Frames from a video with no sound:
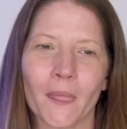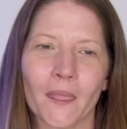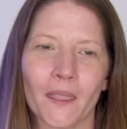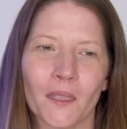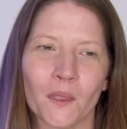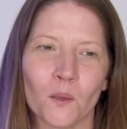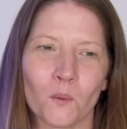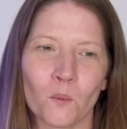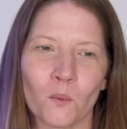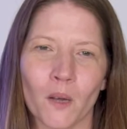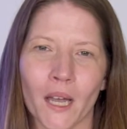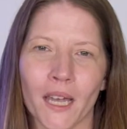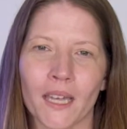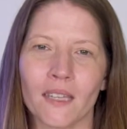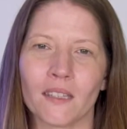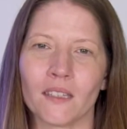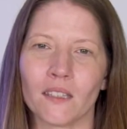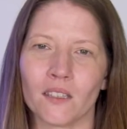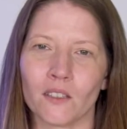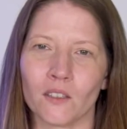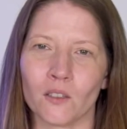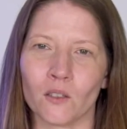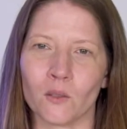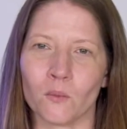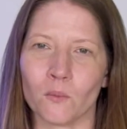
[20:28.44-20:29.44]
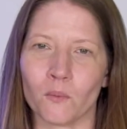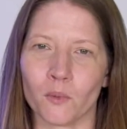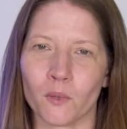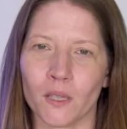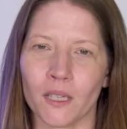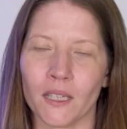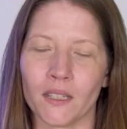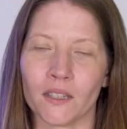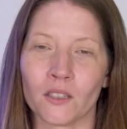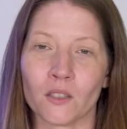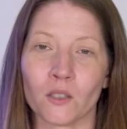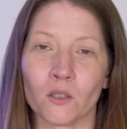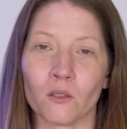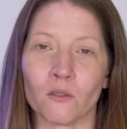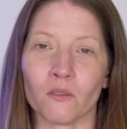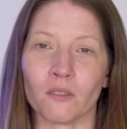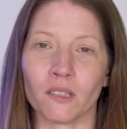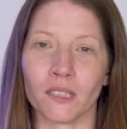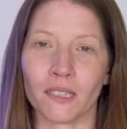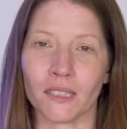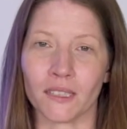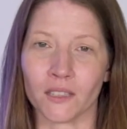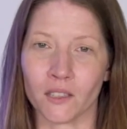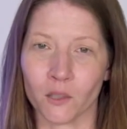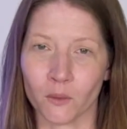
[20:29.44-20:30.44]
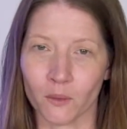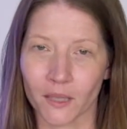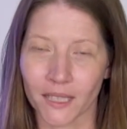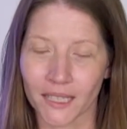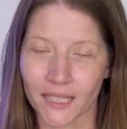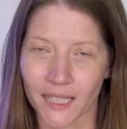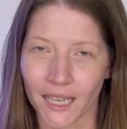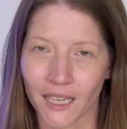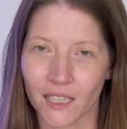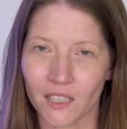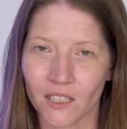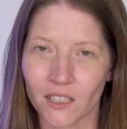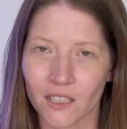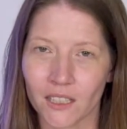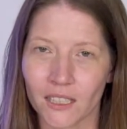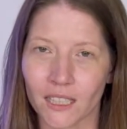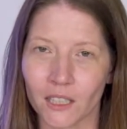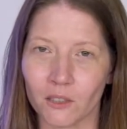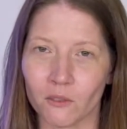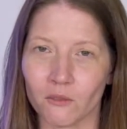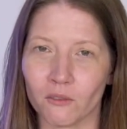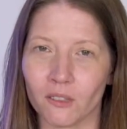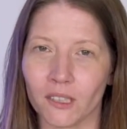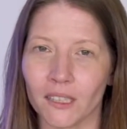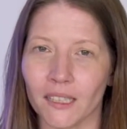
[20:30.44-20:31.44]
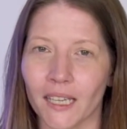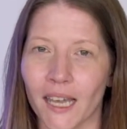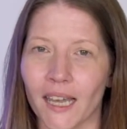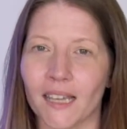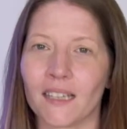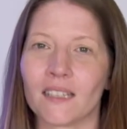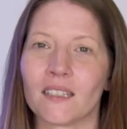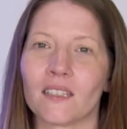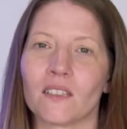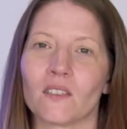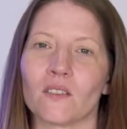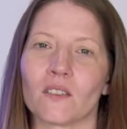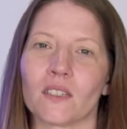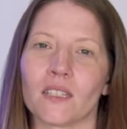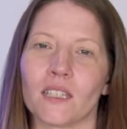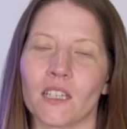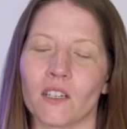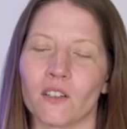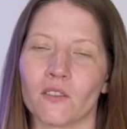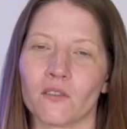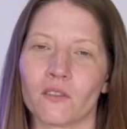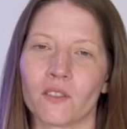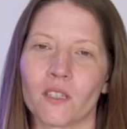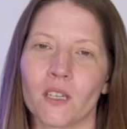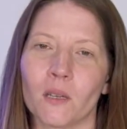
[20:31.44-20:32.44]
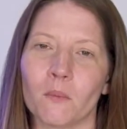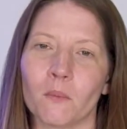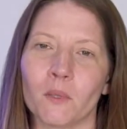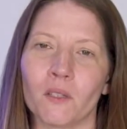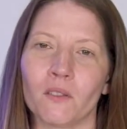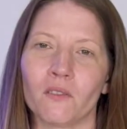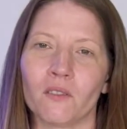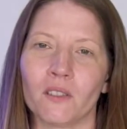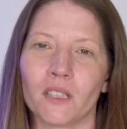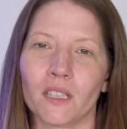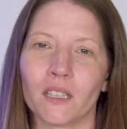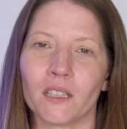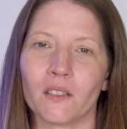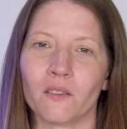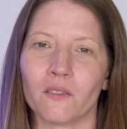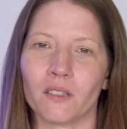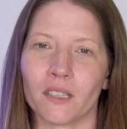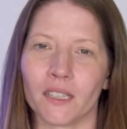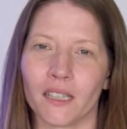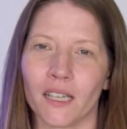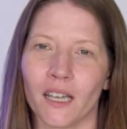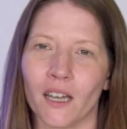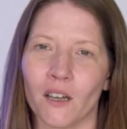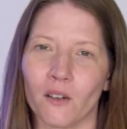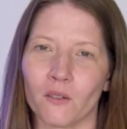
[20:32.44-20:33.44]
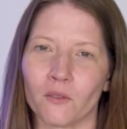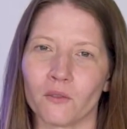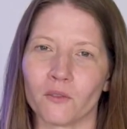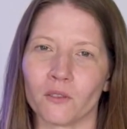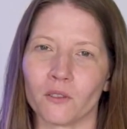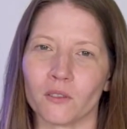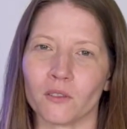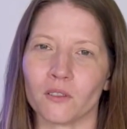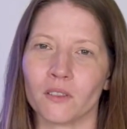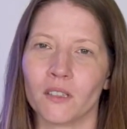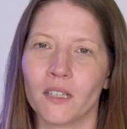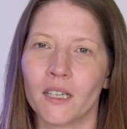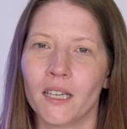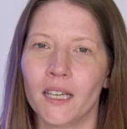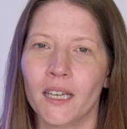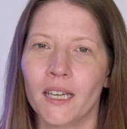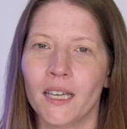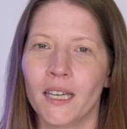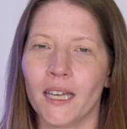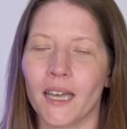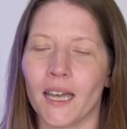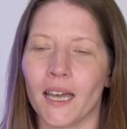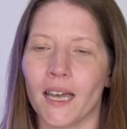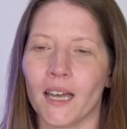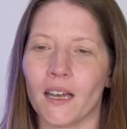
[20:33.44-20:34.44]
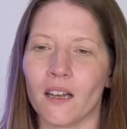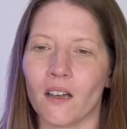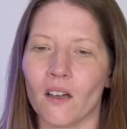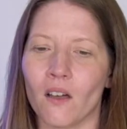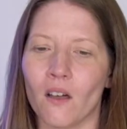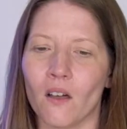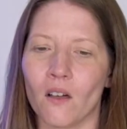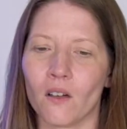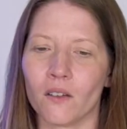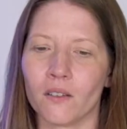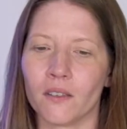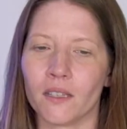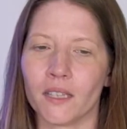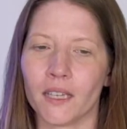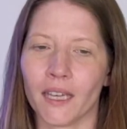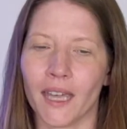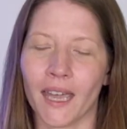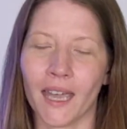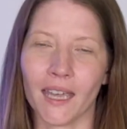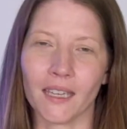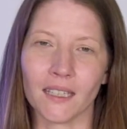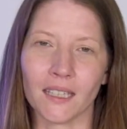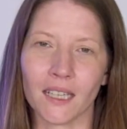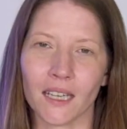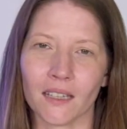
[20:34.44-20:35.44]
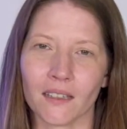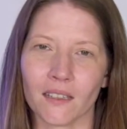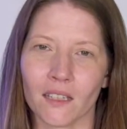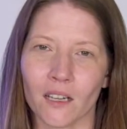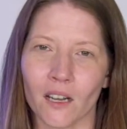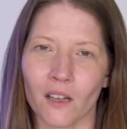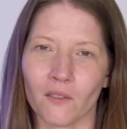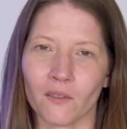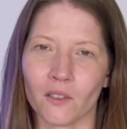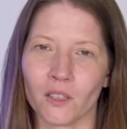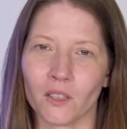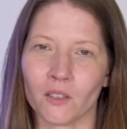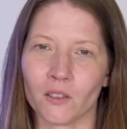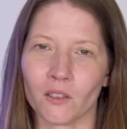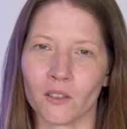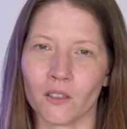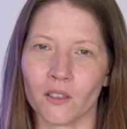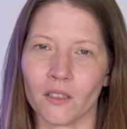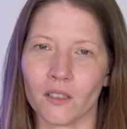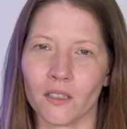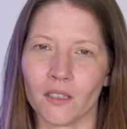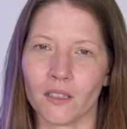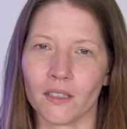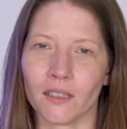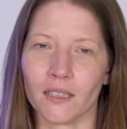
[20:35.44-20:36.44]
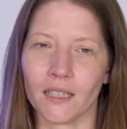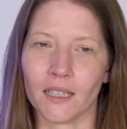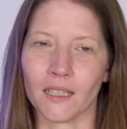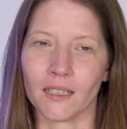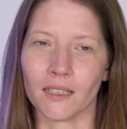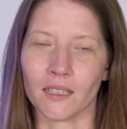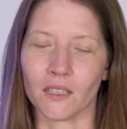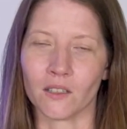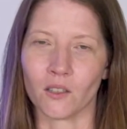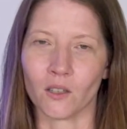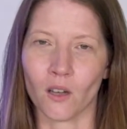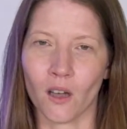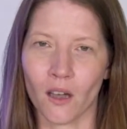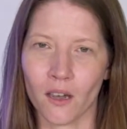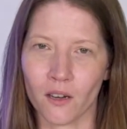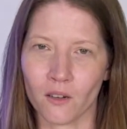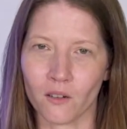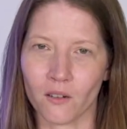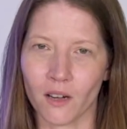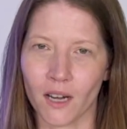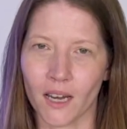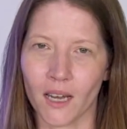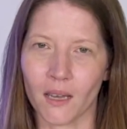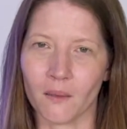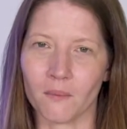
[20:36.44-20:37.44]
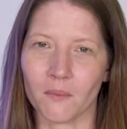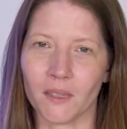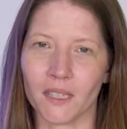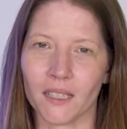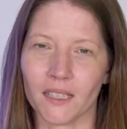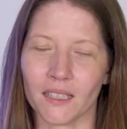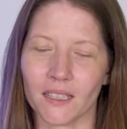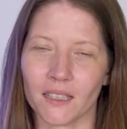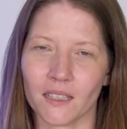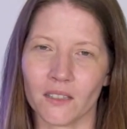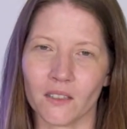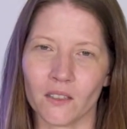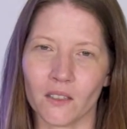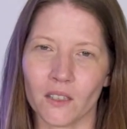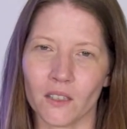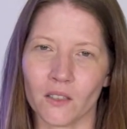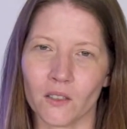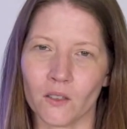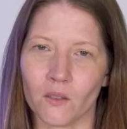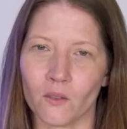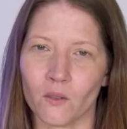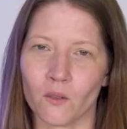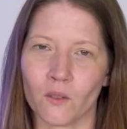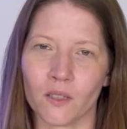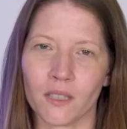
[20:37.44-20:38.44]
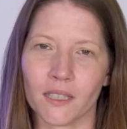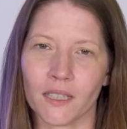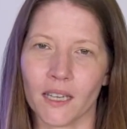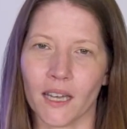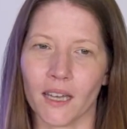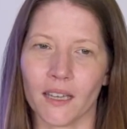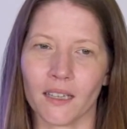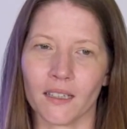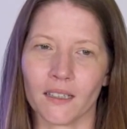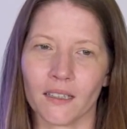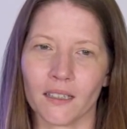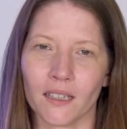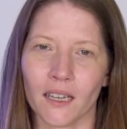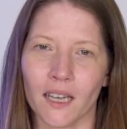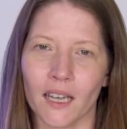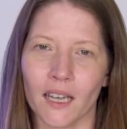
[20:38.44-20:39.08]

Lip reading: the way that you breathe to intentionally relax yourself can be really, really helpful. On the handout that I've included, there's a diagram that looks at